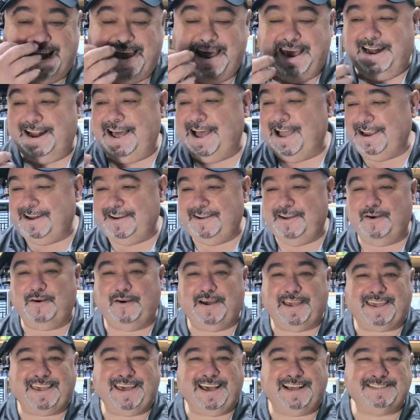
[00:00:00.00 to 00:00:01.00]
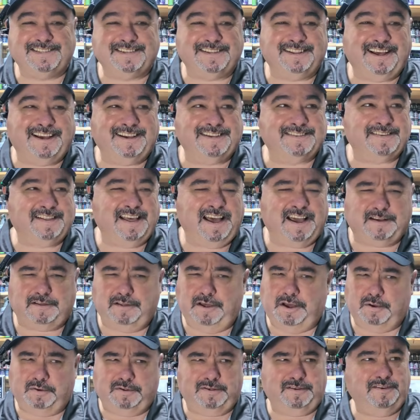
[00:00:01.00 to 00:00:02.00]
And I know I catch a lot of slack
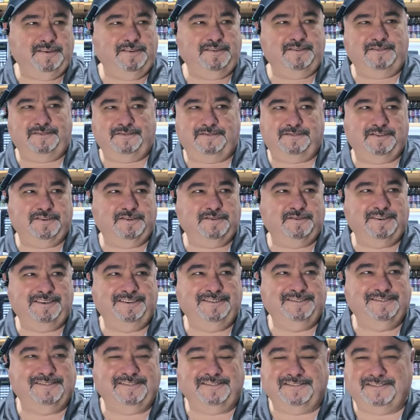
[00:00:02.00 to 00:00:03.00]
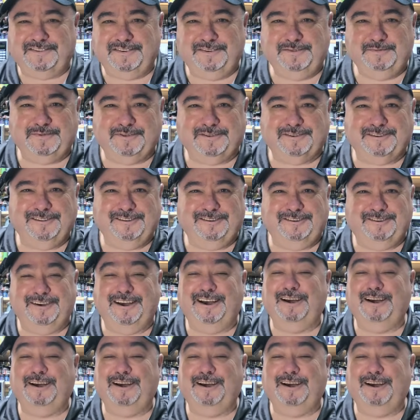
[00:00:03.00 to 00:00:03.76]
like, dude, you're using super glue.